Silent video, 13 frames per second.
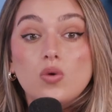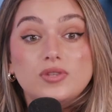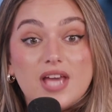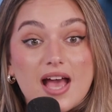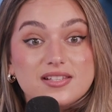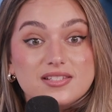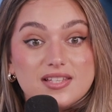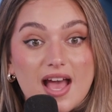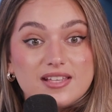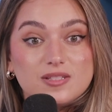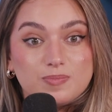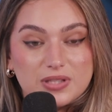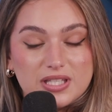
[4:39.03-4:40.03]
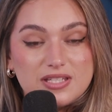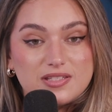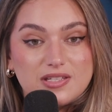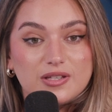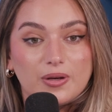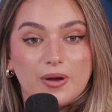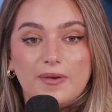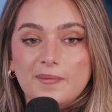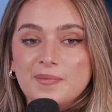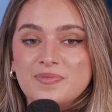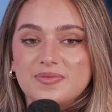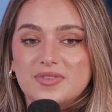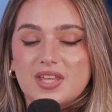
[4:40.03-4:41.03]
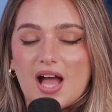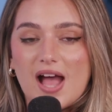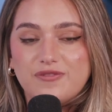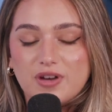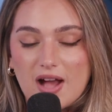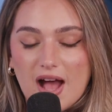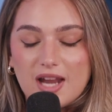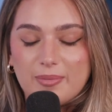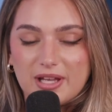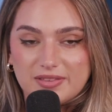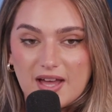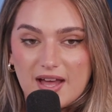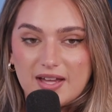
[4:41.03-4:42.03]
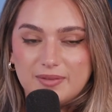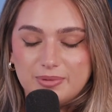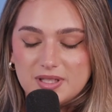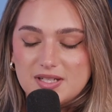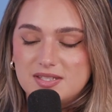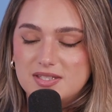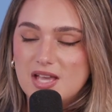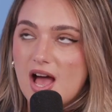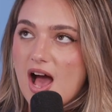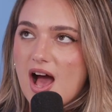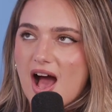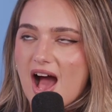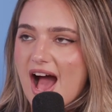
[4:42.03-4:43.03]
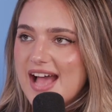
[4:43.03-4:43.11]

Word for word: my. Oh yes, yes, please do. It's so good. I That's forgot one of my about that. Please. Memoirs I've read.